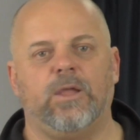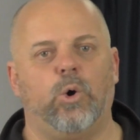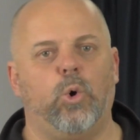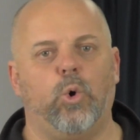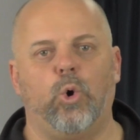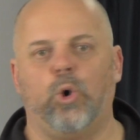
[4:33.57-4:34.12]

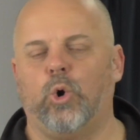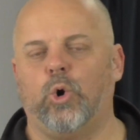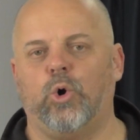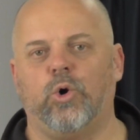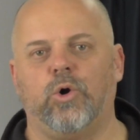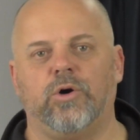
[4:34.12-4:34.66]

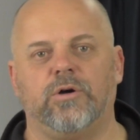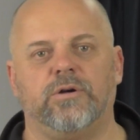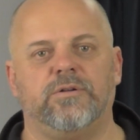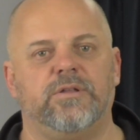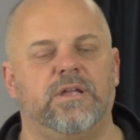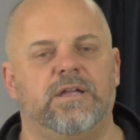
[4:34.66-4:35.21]

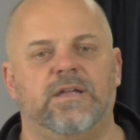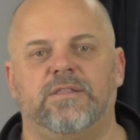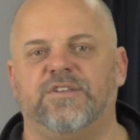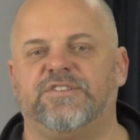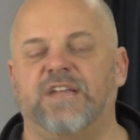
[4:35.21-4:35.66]
or the